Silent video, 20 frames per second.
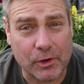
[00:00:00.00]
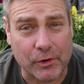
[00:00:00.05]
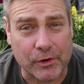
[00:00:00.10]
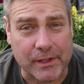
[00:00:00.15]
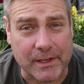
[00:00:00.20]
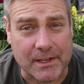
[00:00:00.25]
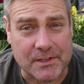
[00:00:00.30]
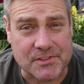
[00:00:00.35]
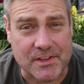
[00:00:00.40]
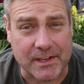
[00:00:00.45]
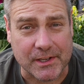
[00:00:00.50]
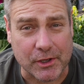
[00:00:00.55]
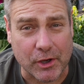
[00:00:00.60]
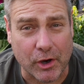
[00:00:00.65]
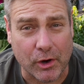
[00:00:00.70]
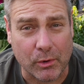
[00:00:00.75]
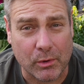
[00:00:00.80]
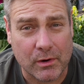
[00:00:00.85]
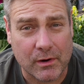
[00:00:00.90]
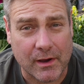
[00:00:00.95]
learning as I
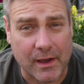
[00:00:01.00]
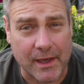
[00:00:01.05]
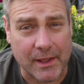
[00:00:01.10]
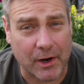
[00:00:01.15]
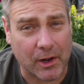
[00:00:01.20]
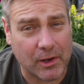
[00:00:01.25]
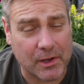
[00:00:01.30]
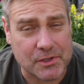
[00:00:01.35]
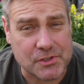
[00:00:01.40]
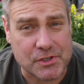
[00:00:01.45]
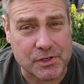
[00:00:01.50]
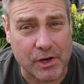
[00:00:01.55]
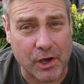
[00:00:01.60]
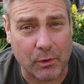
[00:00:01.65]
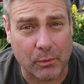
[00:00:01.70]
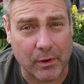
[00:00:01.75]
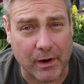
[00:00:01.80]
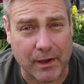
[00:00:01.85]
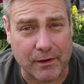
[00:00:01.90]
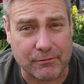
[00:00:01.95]
go, and I'll let you
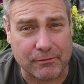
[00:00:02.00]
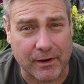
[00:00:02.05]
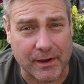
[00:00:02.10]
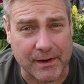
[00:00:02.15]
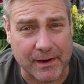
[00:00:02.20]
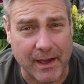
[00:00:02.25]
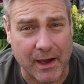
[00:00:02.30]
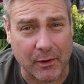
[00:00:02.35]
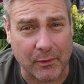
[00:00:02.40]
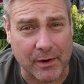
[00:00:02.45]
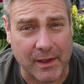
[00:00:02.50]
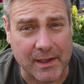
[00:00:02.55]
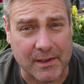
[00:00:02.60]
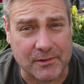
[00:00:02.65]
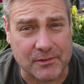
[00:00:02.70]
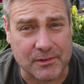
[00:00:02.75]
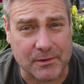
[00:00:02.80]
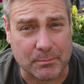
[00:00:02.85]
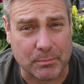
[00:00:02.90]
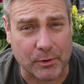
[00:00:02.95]
know what I find out
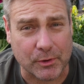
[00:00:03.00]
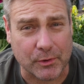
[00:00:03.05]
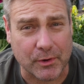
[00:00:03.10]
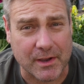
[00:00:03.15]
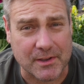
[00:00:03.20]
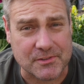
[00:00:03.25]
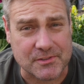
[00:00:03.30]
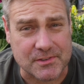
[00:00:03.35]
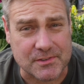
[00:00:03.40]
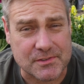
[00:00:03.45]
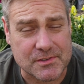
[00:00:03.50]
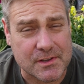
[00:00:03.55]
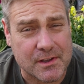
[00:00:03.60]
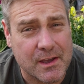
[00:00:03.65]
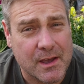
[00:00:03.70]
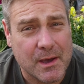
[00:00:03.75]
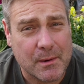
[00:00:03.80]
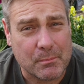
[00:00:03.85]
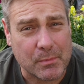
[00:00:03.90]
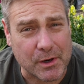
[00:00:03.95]
as it progresses.
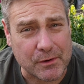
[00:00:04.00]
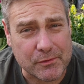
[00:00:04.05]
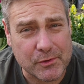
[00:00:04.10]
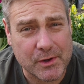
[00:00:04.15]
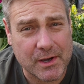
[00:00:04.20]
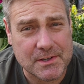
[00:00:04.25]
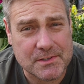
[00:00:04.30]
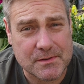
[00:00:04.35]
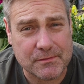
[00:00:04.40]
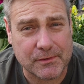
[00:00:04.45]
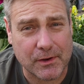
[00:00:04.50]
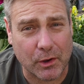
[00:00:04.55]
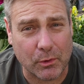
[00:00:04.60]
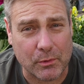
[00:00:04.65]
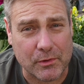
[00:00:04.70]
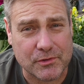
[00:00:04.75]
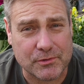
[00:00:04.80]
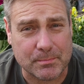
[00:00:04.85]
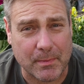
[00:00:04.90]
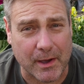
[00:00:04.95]
But if you guys have dealt
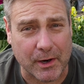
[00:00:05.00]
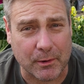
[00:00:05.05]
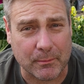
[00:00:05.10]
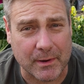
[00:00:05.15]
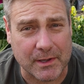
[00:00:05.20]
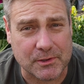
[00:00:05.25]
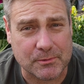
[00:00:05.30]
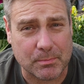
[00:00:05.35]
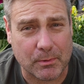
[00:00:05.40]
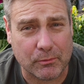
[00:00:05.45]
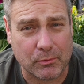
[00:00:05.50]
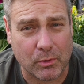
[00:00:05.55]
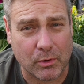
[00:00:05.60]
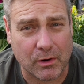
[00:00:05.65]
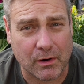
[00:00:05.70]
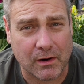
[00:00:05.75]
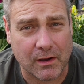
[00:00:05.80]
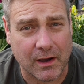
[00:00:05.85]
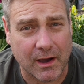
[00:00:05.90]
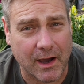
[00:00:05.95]
with spider mites
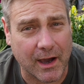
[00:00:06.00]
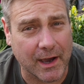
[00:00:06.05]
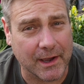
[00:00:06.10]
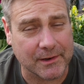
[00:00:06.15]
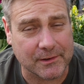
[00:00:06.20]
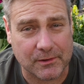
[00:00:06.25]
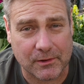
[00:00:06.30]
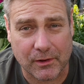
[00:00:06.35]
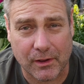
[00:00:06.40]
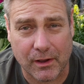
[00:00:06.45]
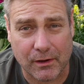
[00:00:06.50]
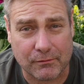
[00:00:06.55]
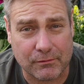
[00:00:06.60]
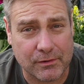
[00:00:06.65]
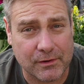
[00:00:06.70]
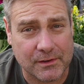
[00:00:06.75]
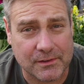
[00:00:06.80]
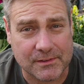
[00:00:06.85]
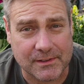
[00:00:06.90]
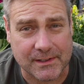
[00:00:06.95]
before, I'd
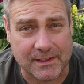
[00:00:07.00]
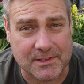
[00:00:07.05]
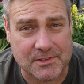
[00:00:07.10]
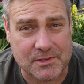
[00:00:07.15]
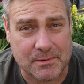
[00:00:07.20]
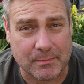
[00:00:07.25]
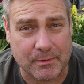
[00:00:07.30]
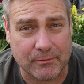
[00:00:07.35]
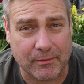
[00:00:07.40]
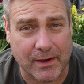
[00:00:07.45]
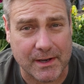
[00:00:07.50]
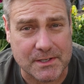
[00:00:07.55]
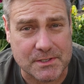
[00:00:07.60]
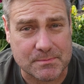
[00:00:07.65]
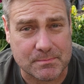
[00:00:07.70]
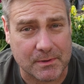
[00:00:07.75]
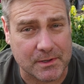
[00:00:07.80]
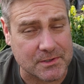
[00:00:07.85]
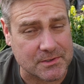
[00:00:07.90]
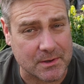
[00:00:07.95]
love to get some
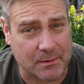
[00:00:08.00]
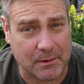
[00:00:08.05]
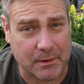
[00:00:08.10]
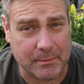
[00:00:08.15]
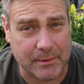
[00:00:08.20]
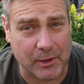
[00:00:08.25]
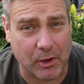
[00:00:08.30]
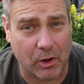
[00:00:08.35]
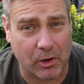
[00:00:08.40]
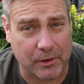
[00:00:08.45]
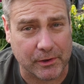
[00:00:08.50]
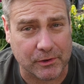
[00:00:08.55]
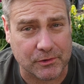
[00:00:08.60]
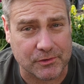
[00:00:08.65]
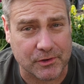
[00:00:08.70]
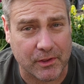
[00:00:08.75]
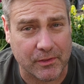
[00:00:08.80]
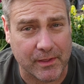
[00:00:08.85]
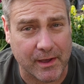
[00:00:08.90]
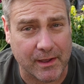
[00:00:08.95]
advice because I'm going to be all
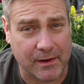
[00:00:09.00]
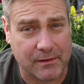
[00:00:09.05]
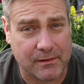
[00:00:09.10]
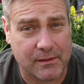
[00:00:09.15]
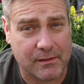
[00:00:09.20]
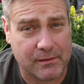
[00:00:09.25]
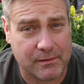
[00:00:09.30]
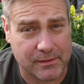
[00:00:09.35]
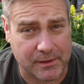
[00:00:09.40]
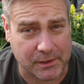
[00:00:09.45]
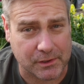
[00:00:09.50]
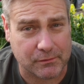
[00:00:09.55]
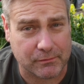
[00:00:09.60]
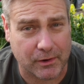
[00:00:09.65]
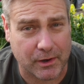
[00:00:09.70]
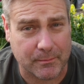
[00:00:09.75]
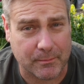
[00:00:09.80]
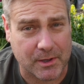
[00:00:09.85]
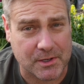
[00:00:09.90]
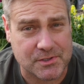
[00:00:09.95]
ears on that. Thank you
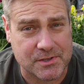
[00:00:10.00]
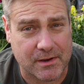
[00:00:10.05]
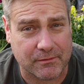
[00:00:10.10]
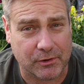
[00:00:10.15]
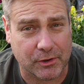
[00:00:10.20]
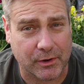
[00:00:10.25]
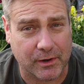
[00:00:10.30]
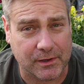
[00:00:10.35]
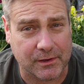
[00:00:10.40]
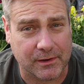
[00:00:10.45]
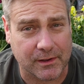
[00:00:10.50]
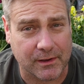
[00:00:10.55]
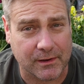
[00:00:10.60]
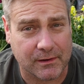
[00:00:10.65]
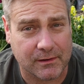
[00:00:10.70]
very much. Have a great day.